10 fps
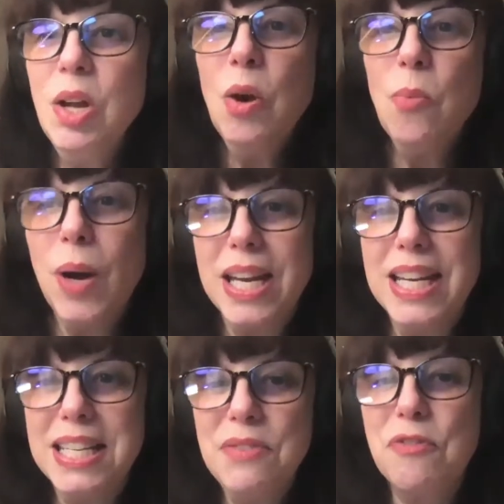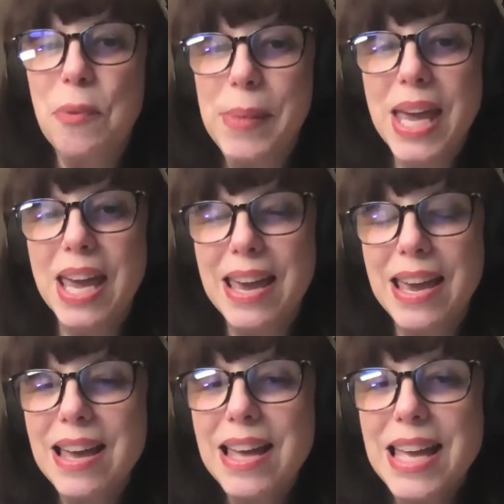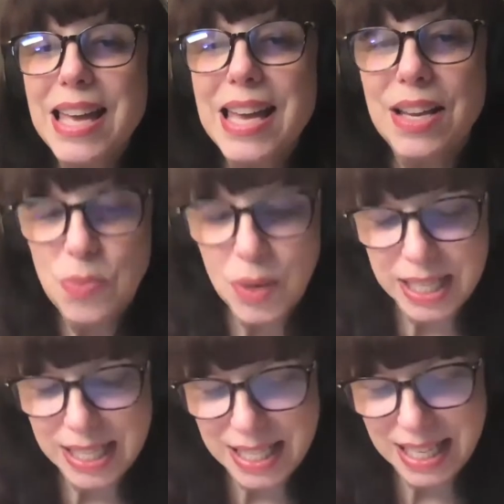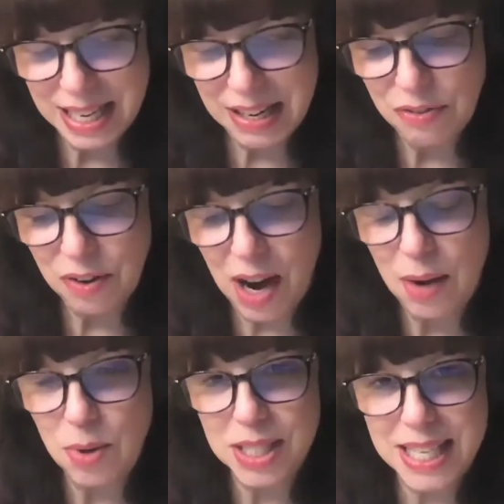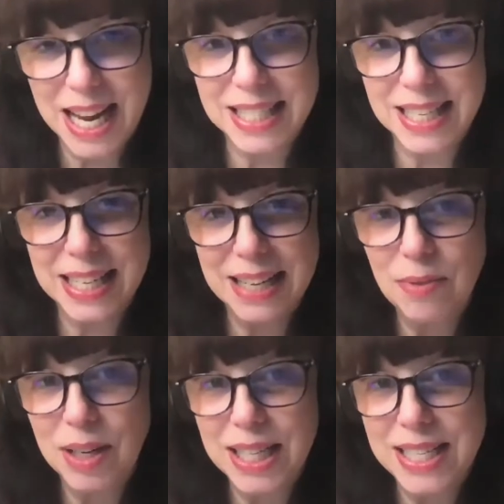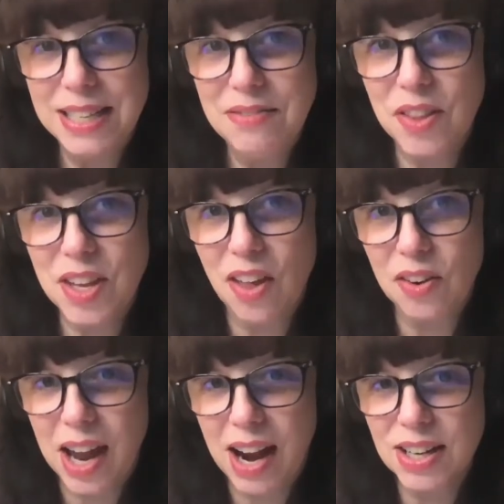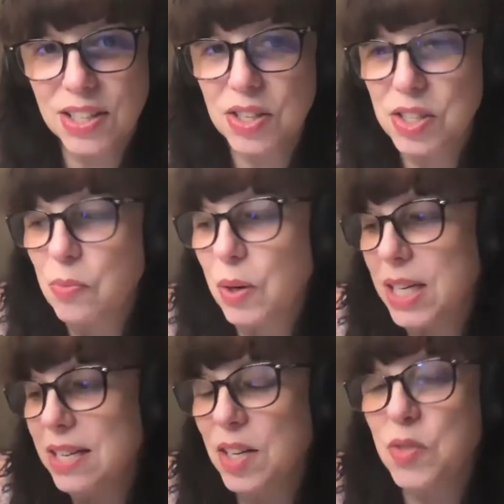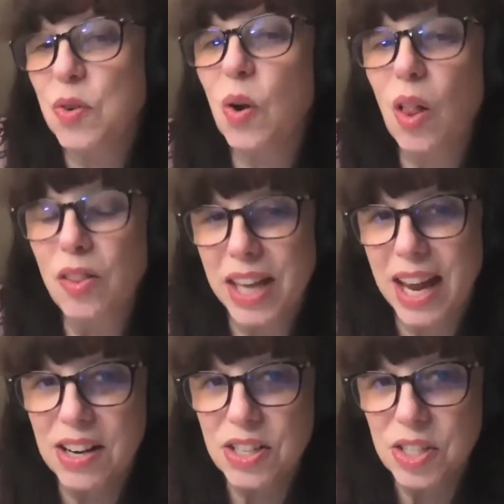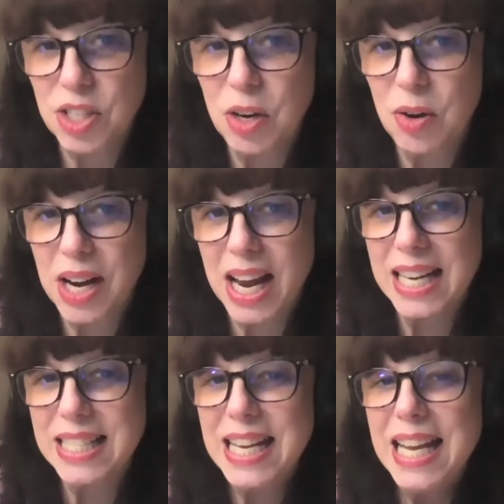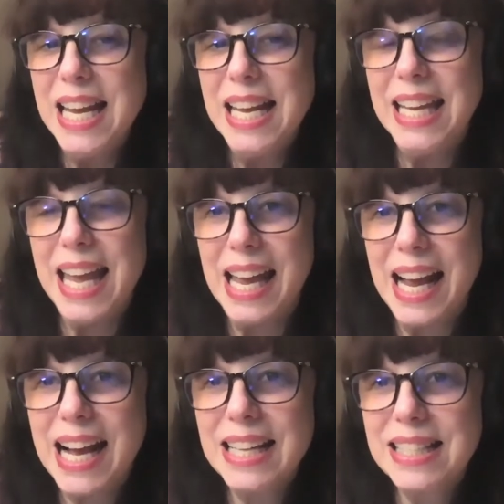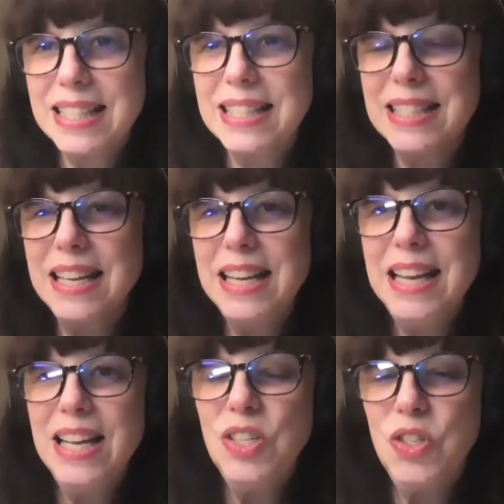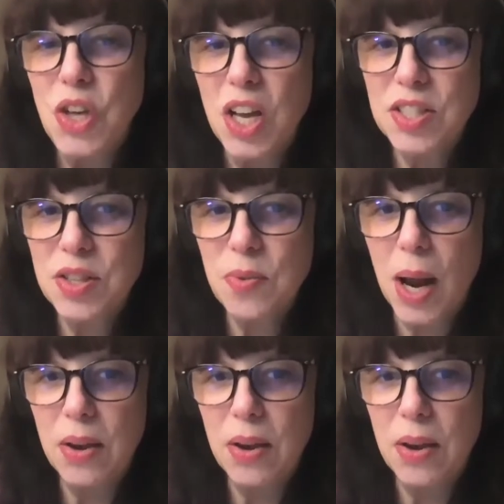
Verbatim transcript: what he did for me is what he did for Edward Stanton, and what he did for the other characters, and what he does for all of the characters he creates. He asks just the right